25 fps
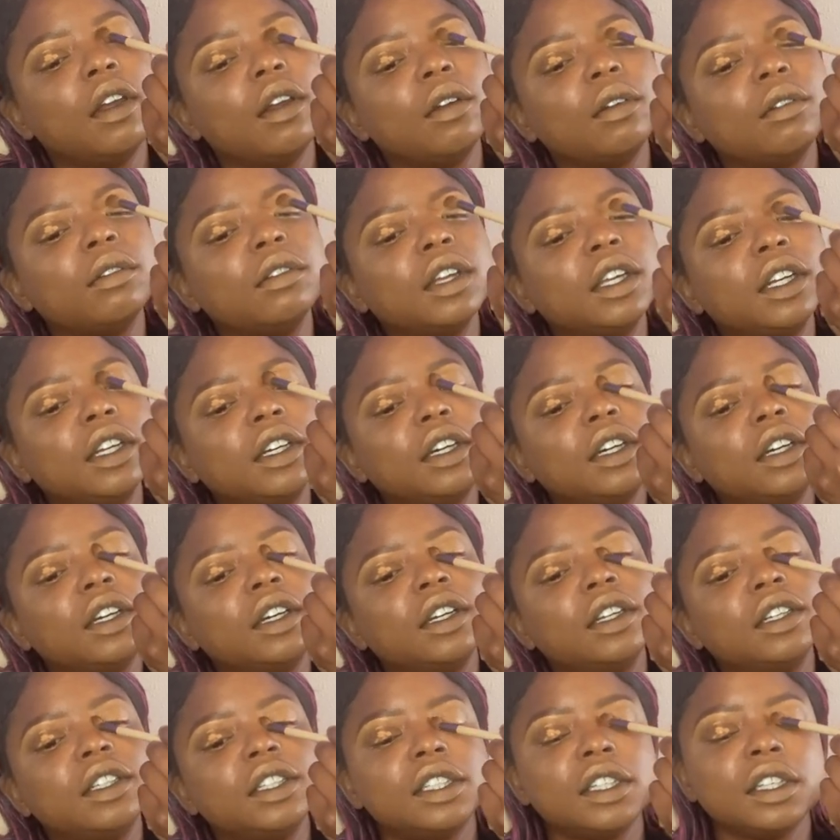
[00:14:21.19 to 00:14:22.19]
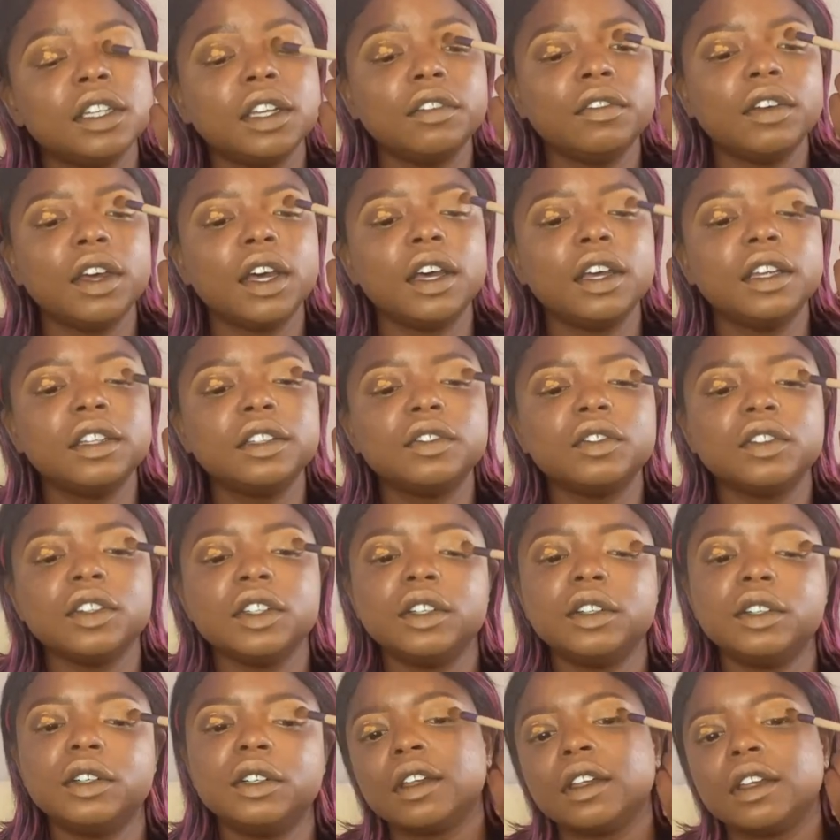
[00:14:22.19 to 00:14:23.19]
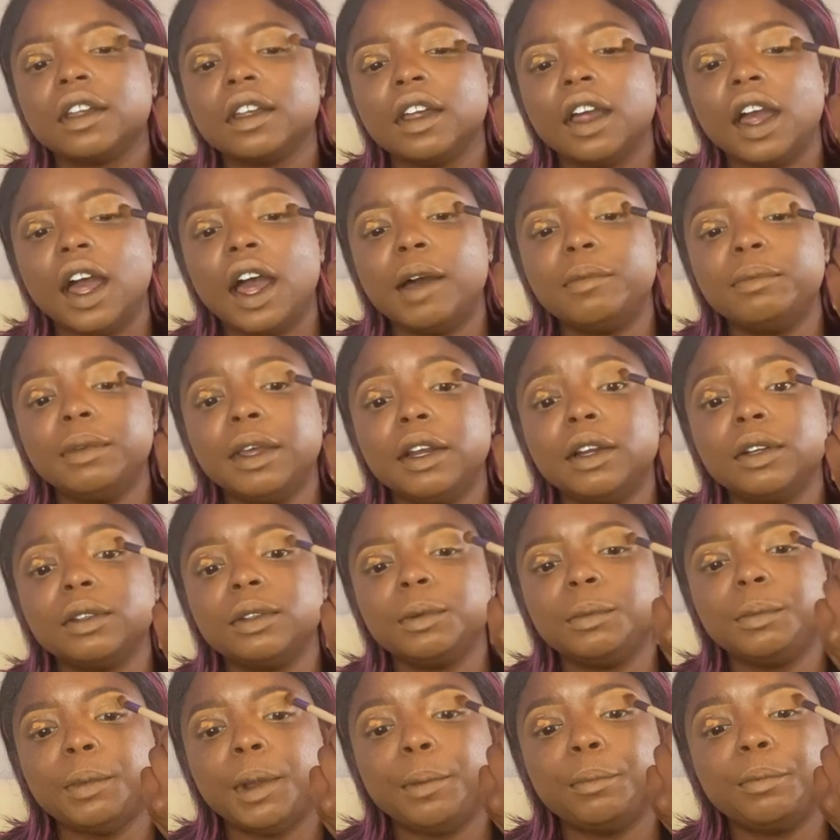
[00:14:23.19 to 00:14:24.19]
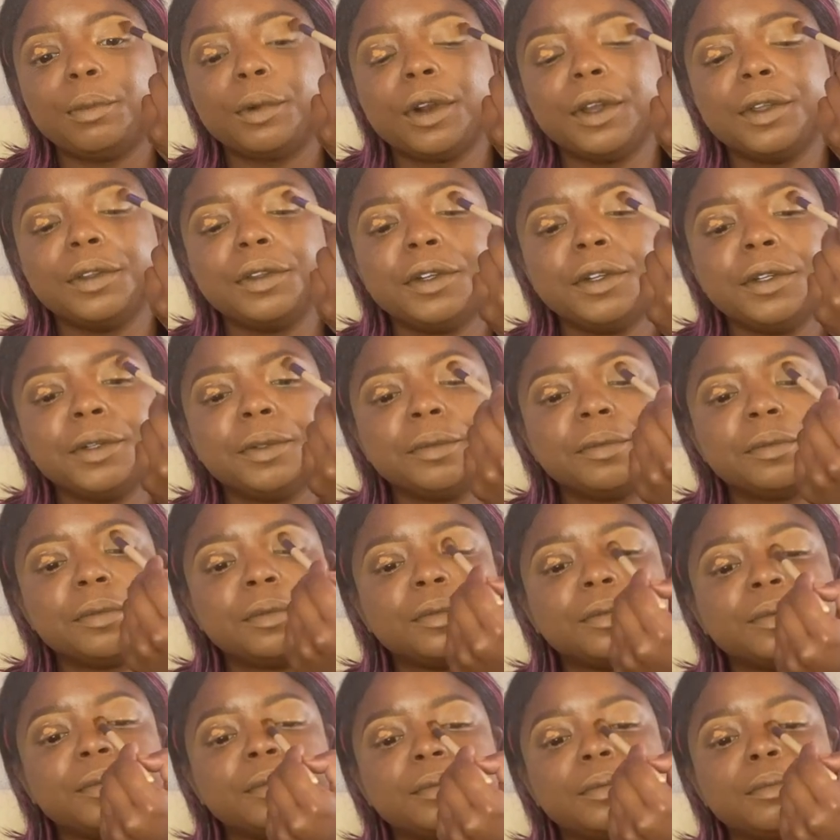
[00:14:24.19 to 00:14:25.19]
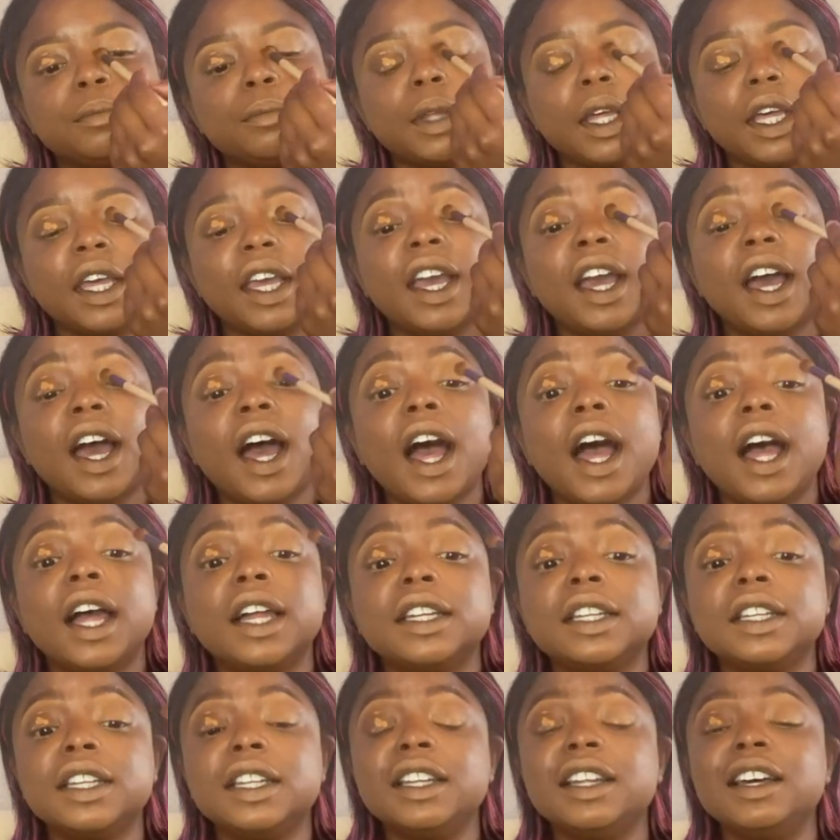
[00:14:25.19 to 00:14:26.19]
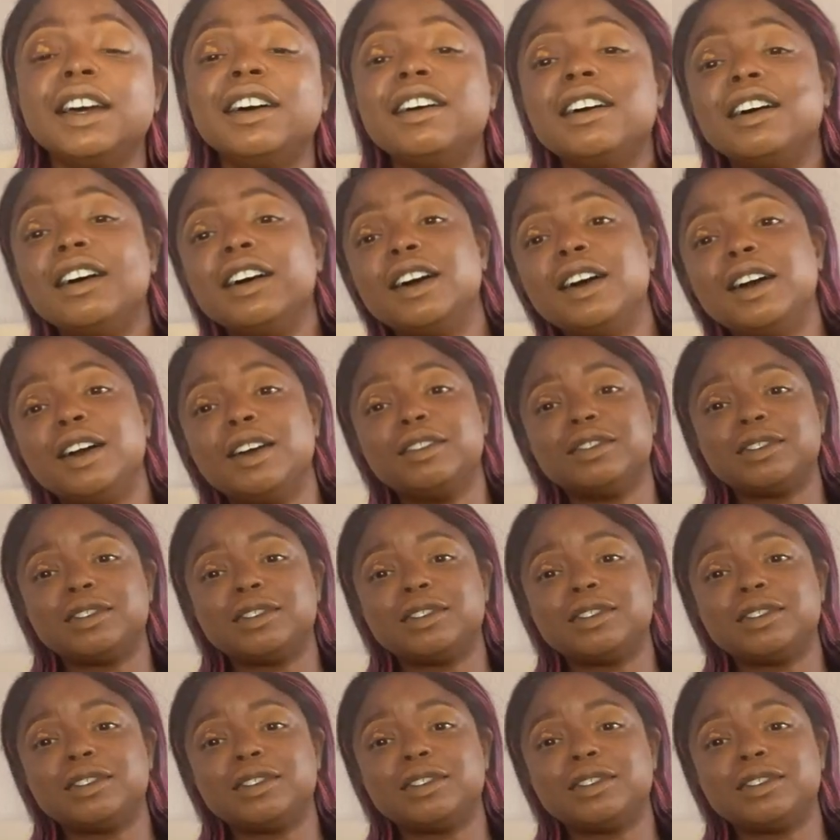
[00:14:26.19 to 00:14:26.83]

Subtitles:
Rita, she live in Huntsville. I met her through my brother, but I love